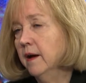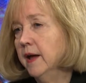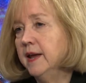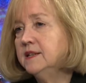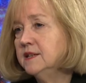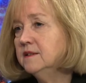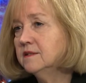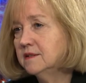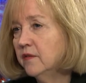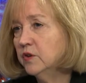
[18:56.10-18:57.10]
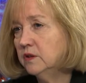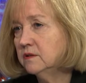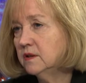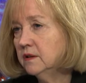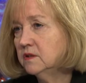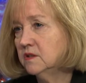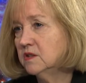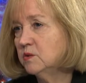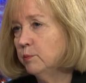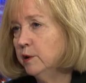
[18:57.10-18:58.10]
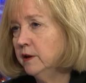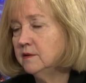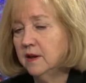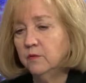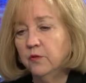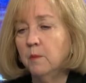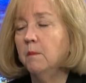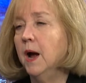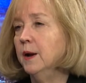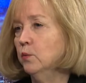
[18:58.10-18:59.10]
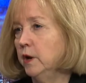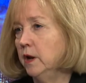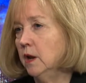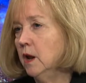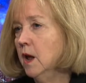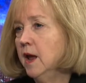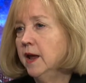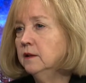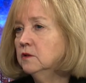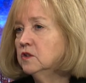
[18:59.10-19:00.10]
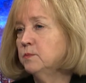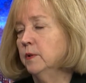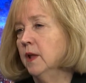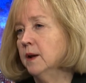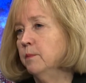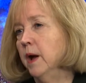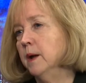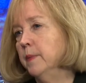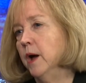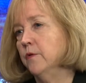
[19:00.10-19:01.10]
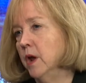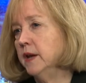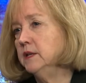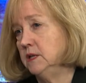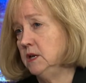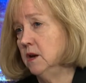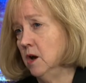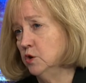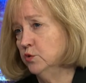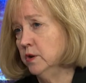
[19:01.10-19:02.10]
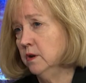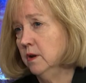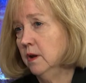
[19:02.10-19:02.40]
1876 uh, to split, and from my reading, it looks like by about 1900,